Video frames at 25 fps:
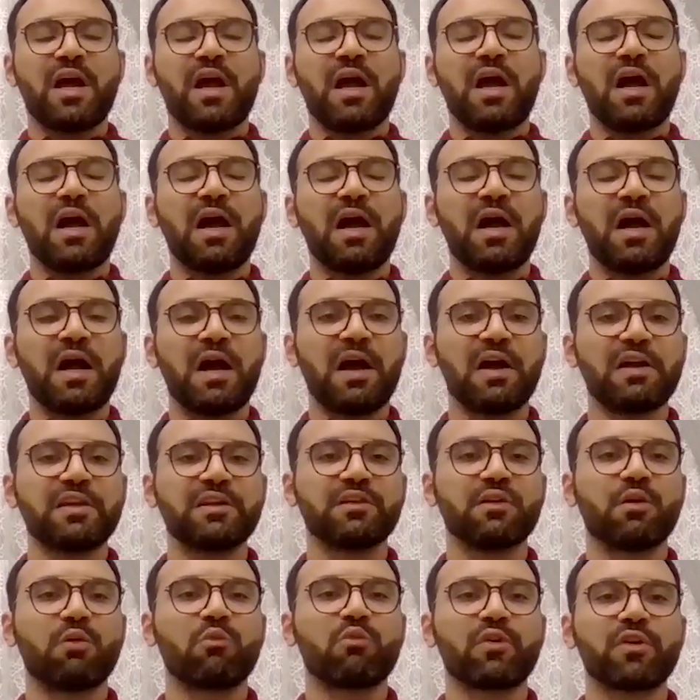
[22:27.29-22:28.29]

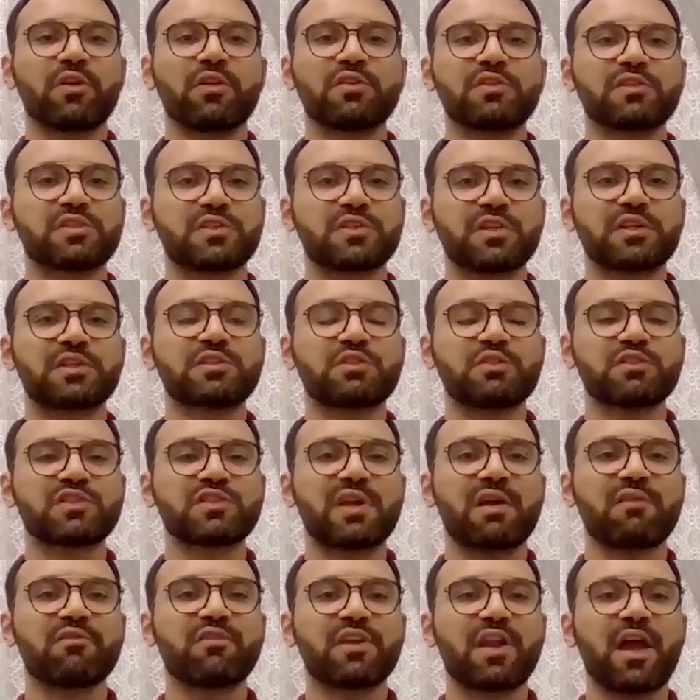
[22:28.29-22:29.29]
we're 6 to
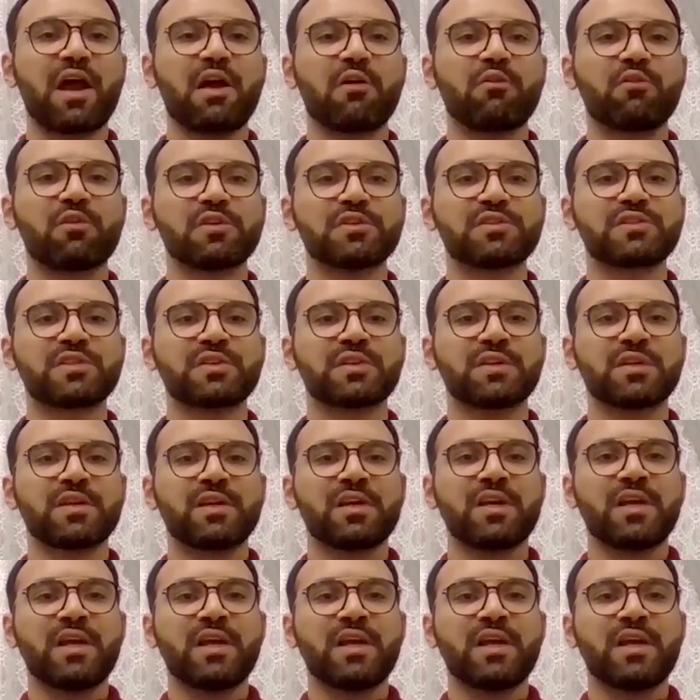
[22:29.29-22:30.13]
7 hours.